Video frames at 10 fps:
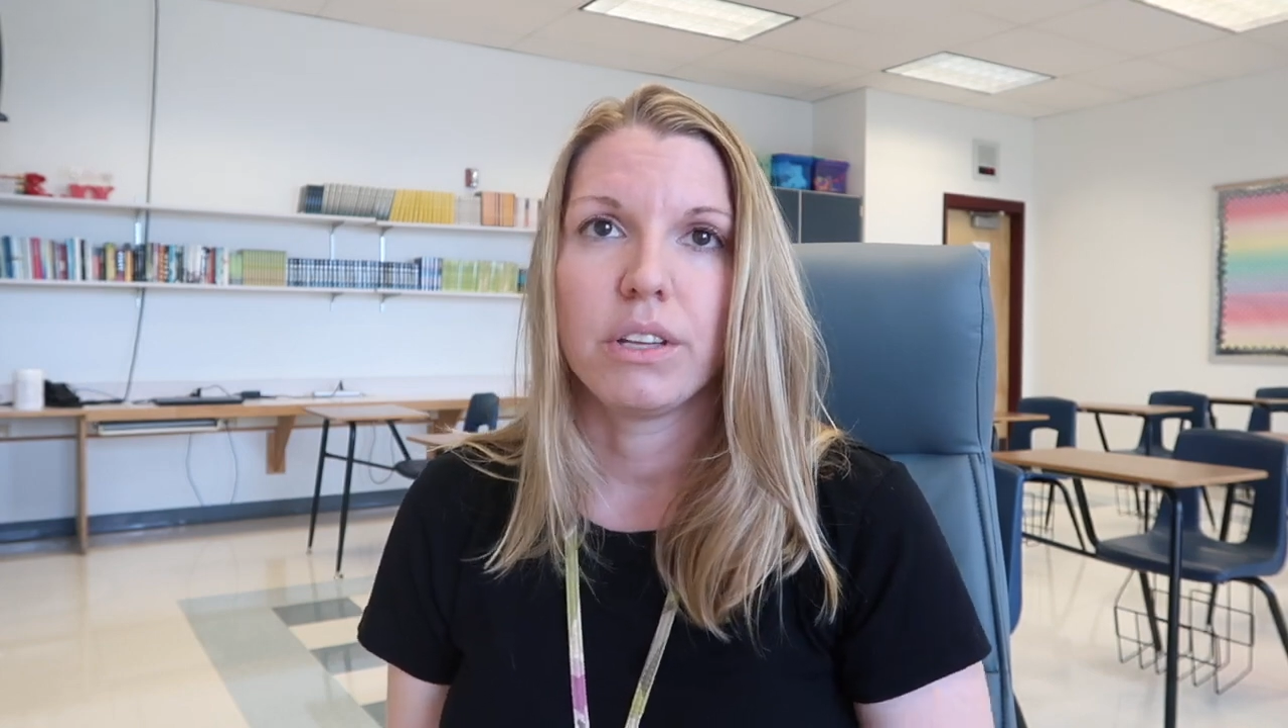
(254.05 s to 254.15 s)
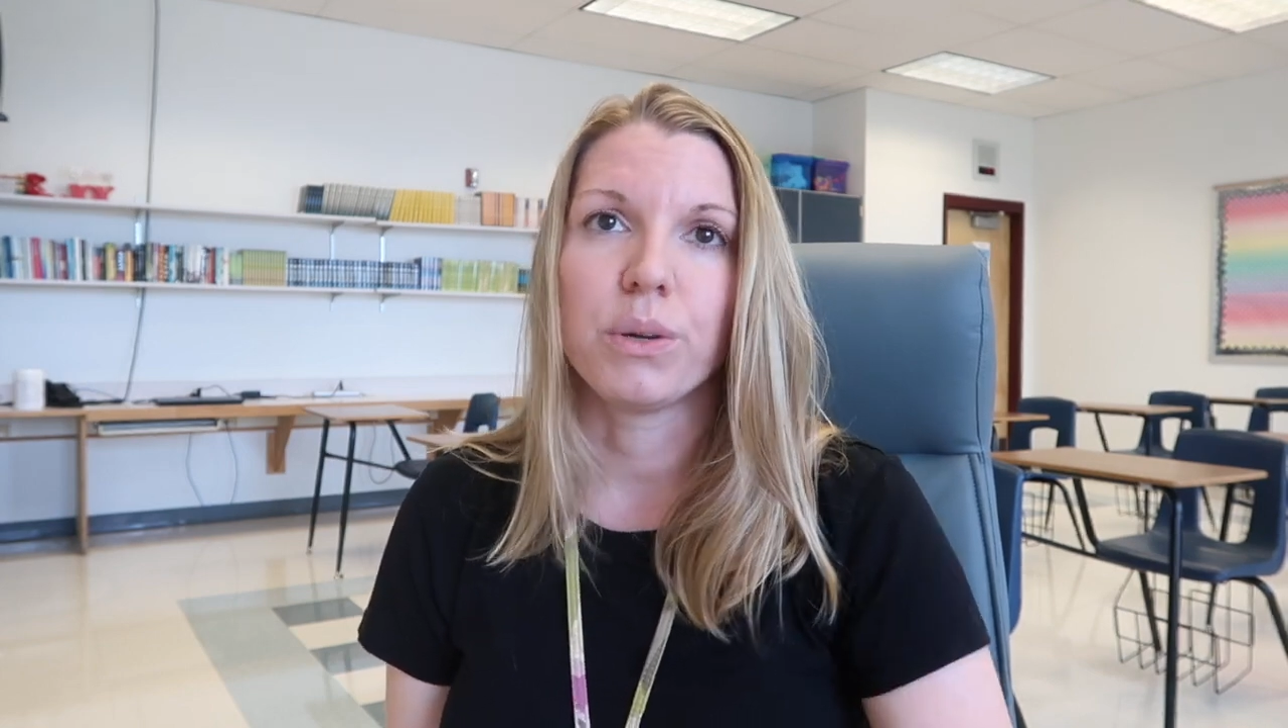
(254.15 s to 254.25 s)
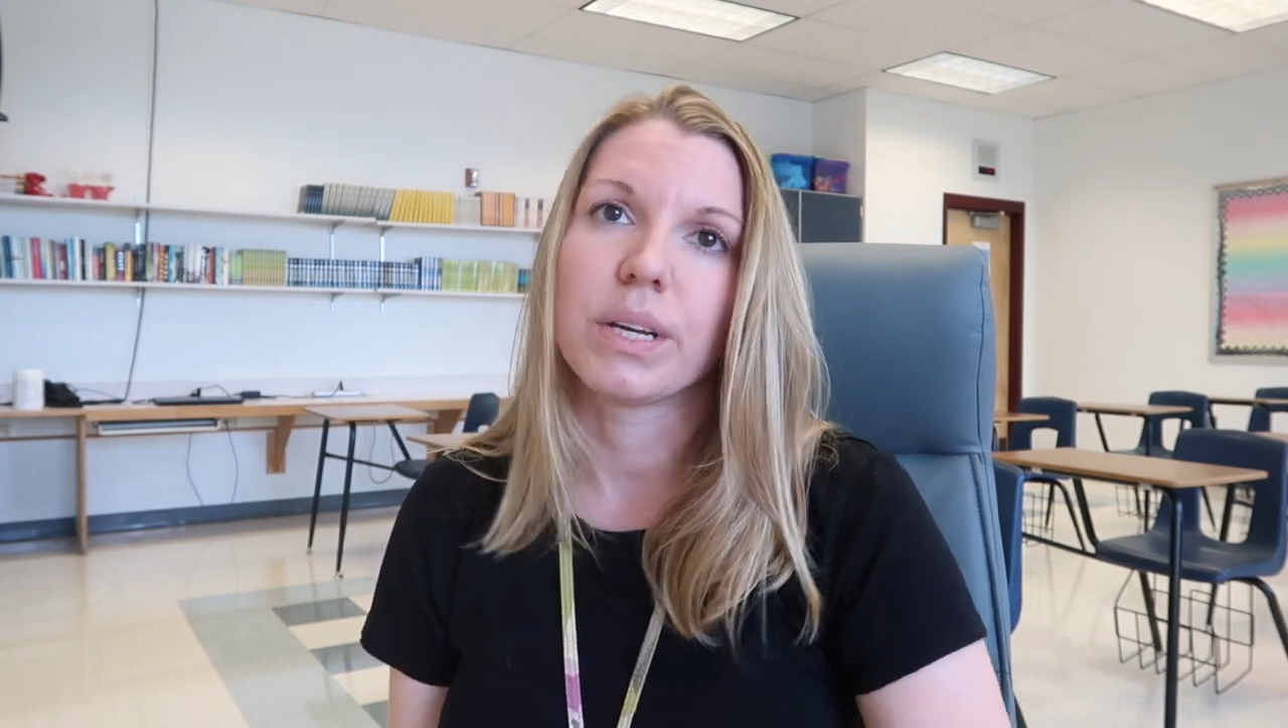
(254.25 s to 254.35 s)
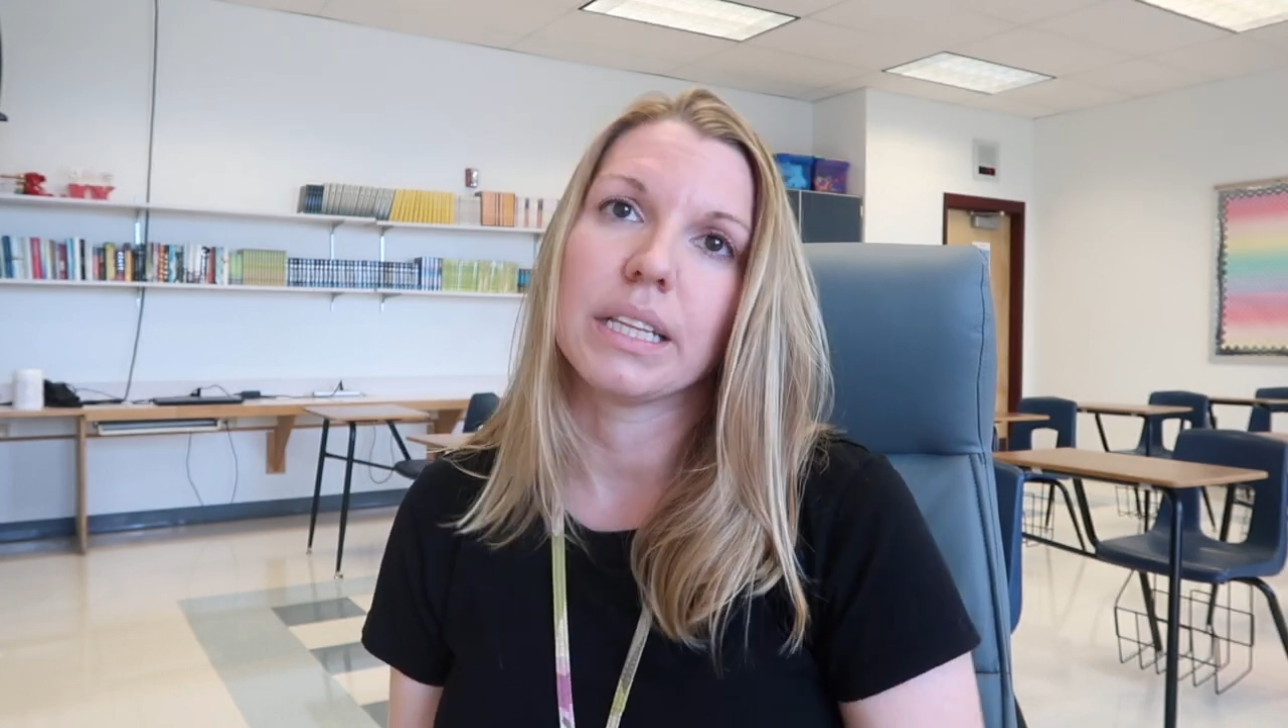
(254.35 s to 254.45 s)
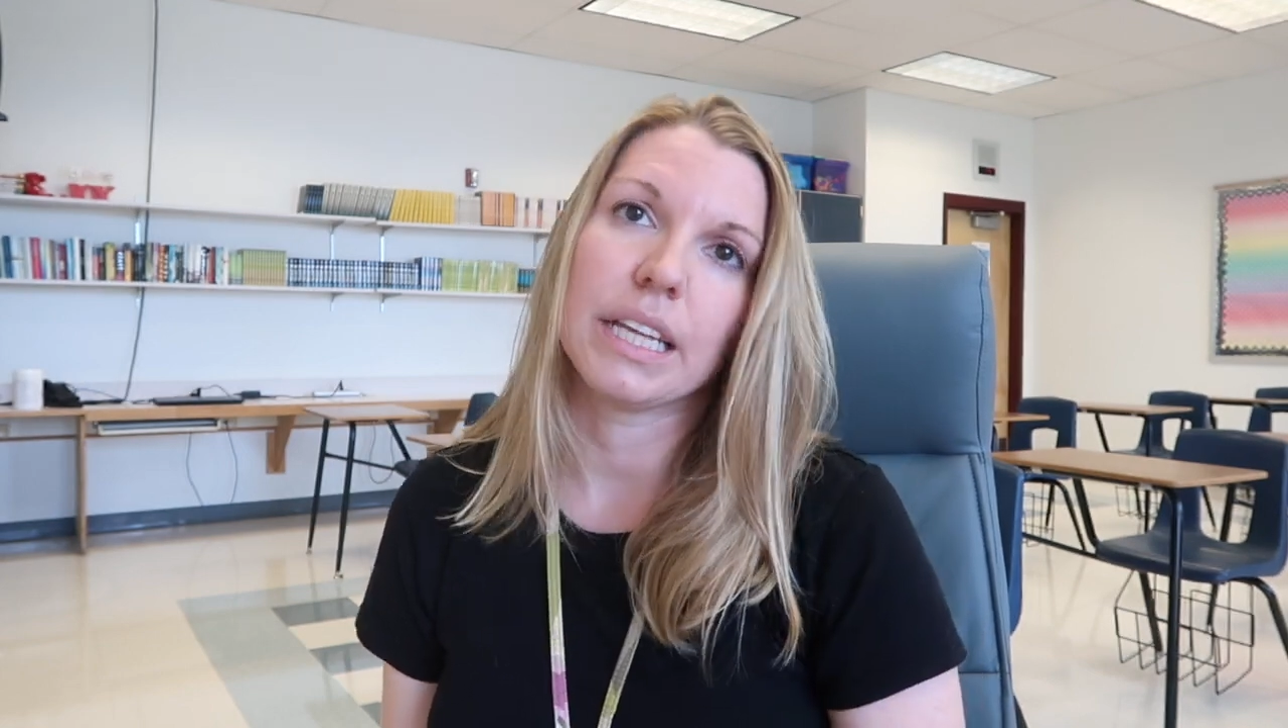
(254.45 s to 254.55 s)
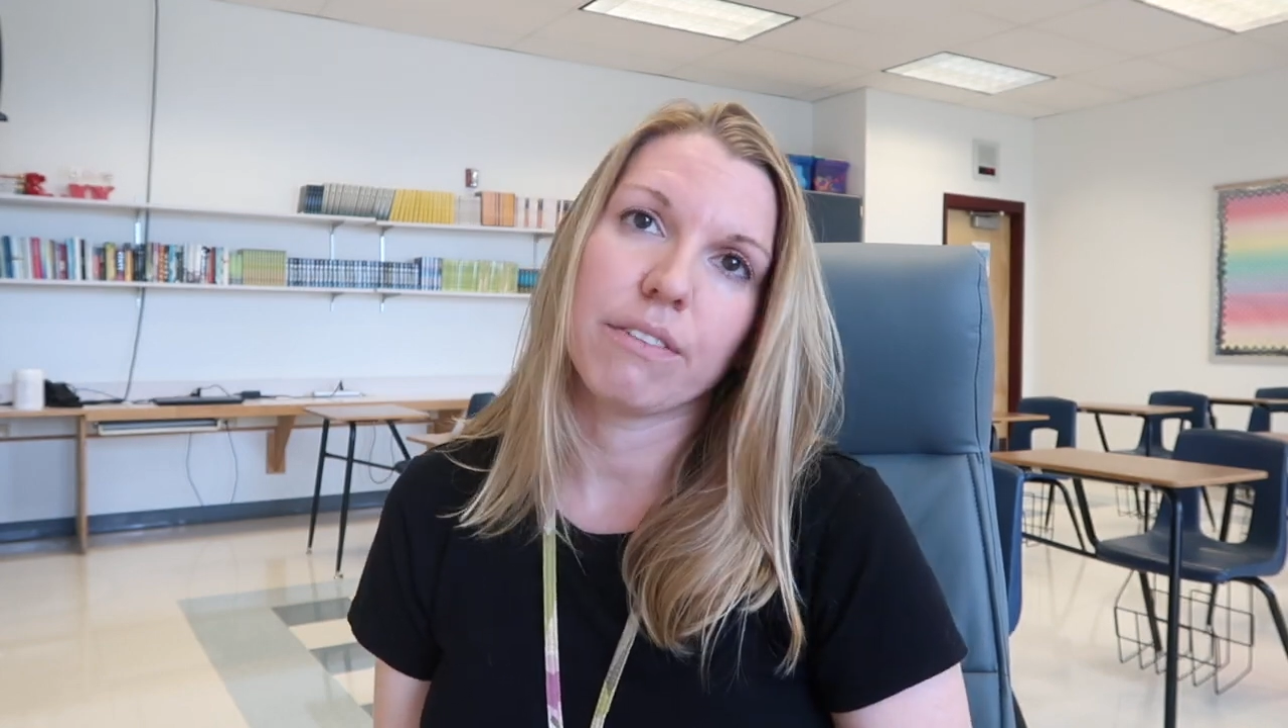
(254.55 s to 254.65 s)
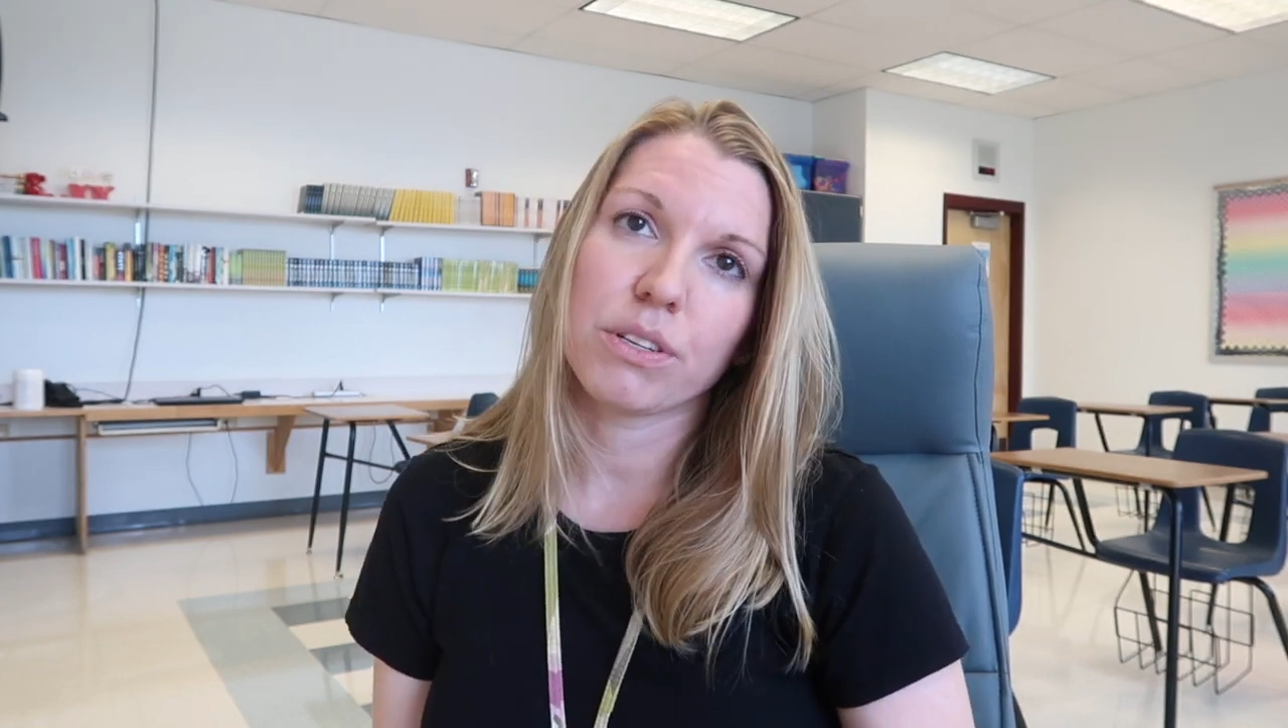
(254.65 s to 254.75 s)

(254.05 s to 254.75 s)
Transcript: you can leave